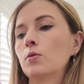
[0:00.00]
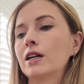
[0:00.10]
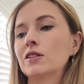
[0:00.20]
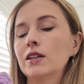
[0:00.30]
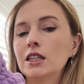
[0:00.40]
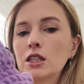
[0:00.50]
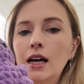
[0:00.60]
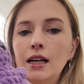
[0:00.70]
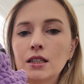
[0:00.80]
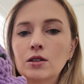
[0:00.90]
when it's finished
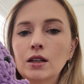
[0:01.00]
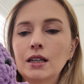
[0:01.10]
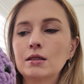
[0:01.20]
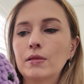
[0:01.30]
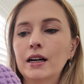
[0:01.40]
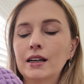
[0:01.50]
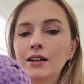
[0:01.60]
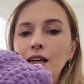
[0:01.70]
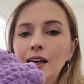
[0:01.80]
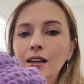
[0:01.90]
and it's got its marking
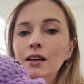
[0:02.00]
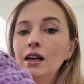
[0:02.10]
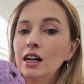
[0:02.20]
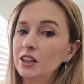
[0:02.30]
on the head,